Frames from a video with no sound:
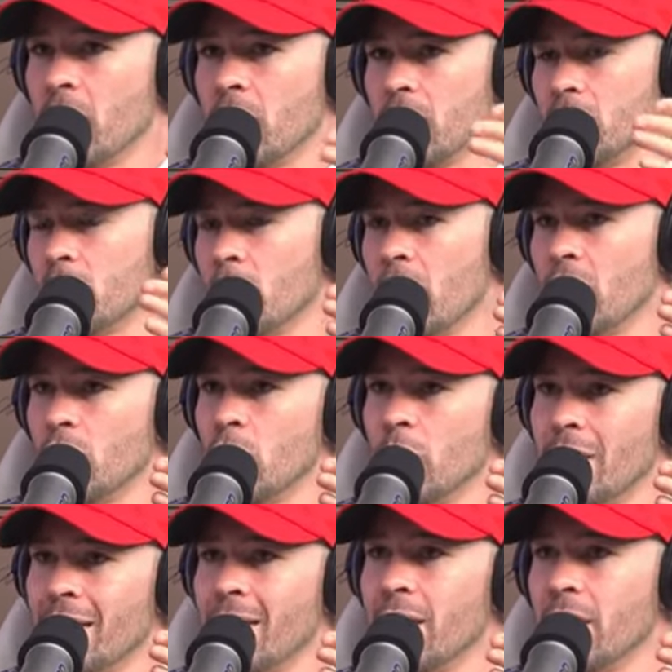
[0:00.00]
so he had to do it
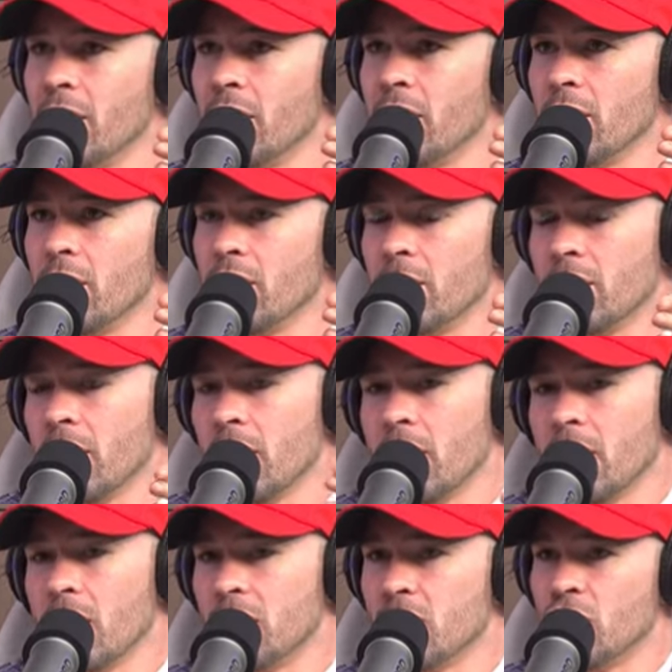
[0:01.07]
illegally, and
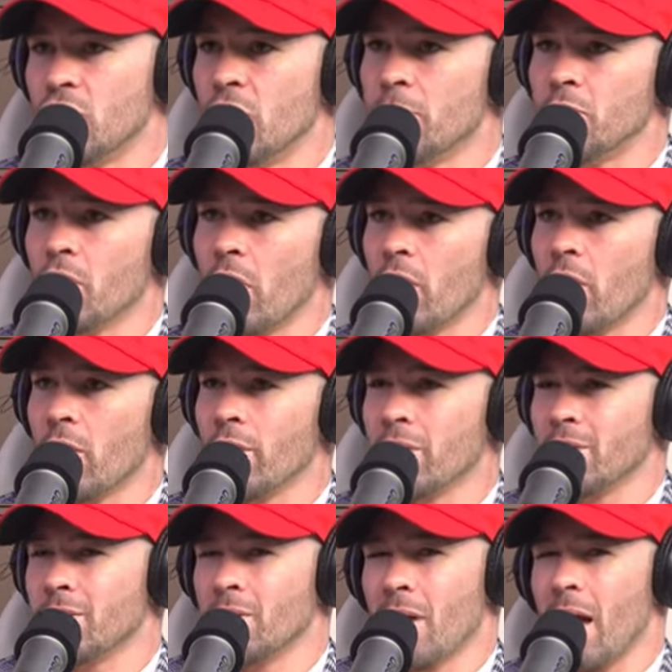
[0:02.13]
he's a cheap shot
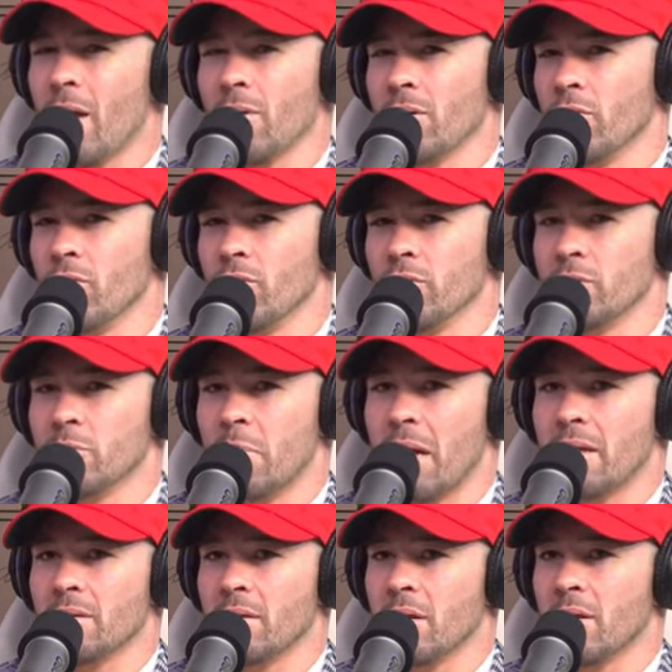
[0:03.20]
artist. How can you
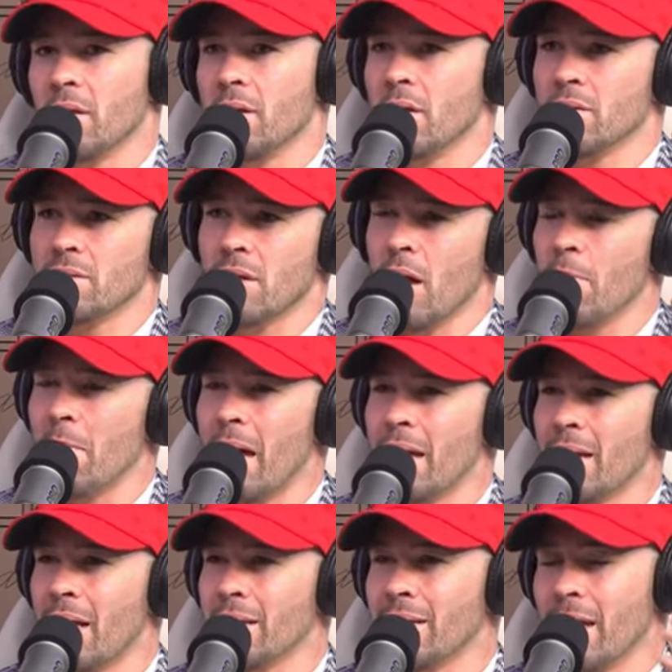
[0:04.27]
respect a, a scumbag like that?